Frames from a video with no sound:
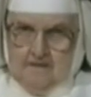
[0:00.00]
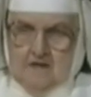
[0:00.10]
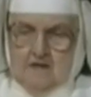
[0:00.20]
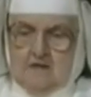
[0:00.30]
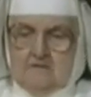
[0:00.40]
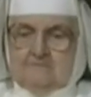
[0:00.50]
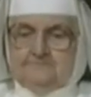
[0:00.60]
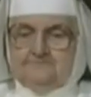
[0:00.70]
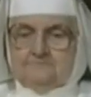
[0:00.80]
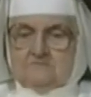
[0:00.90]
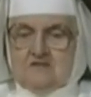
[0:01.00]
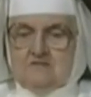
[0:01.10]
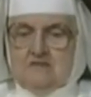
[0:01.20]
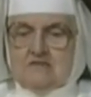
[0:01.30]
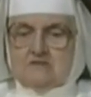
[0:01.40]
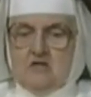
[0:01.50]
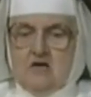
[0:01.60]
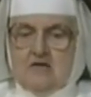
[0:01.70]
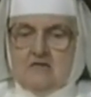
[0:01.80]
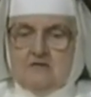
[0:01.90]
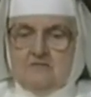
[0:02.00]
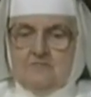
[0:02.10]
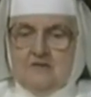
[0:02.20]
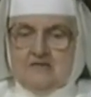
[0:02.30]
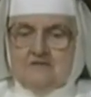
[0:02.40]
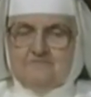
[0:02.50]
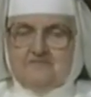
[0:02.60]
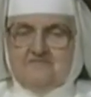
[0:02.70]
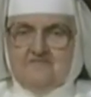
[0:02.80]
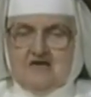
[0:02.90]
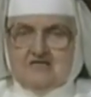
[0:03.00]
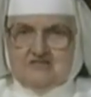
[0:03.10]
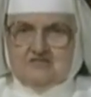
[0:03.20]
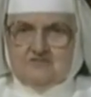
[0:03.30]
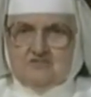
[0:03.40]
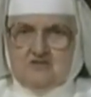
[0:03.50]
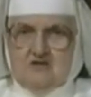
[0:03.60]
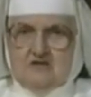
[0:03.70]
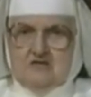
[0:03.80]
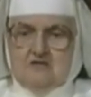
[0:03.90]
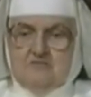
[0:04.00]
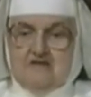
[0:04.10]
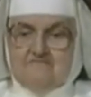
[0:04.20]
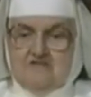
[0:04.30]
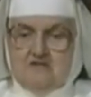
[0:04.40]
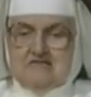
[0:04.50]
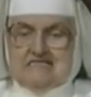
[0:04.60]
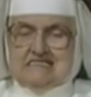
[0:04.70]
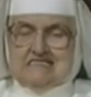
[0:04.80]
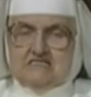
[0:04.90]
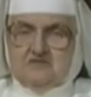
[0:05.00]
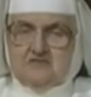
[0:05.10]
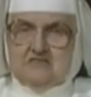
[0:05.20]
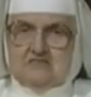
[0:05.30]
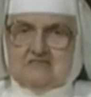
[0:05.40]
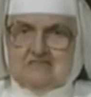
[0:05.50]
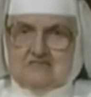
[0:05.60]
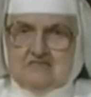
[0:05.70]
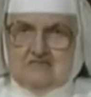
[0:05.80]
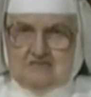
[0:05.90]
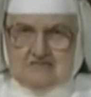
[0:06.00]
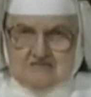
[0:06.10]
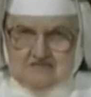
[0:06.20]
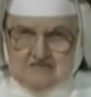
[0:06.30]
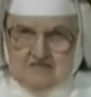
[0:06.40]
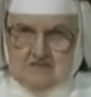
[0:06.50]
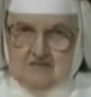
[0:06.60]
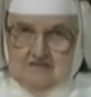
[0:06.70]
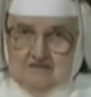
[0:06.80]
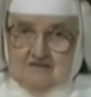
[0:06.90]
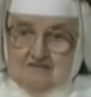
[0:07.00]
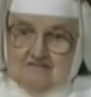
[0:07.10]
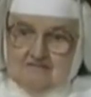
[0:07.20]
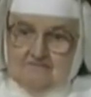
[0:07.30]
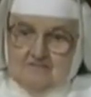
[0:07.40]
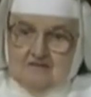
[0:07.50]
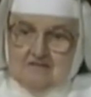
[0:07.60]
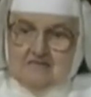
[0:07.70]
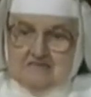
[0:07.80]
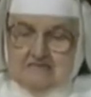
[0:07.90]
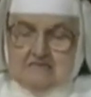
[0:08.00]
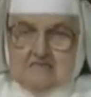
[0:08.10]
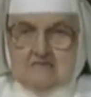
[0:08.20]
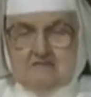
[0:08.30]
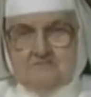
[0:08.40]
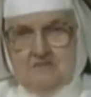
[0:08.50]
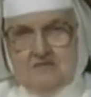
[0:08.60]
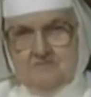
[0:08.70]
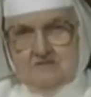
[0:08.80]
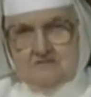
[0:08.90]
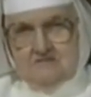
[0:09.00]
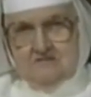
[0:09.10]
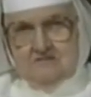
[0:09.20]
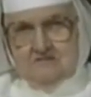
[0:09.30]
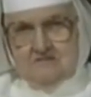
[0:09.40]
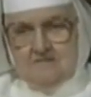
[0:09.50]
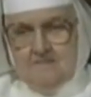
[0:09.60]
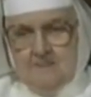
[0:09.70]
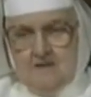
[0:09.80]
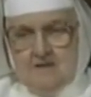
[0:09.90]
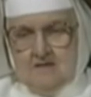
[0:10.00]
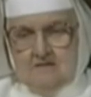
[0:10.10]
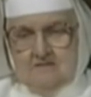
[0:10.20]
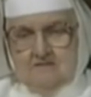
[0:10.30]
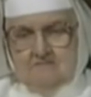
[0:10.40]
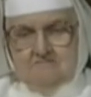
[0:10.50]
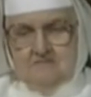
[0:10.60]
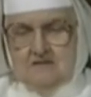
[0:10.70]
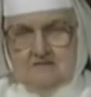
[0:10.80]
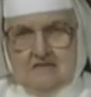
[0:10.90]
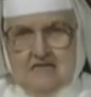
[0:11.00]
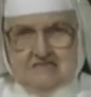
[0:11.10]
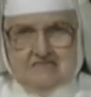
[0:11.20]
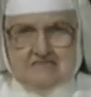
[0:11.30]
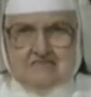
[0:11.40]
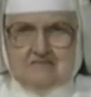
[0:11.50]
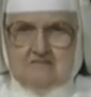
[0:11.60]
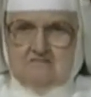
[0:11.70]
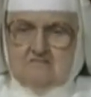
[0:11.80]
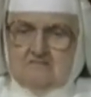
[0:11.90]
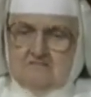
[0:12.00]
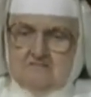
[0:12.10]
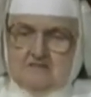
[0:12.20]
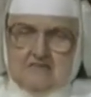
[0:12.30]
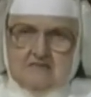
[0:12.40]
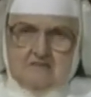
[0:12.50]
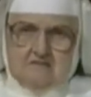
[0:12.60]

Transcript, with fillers: Um, we're not talking here about imperfections, we're talking about very serious sins uh, against the Ten Commandments, the, the lust, greed,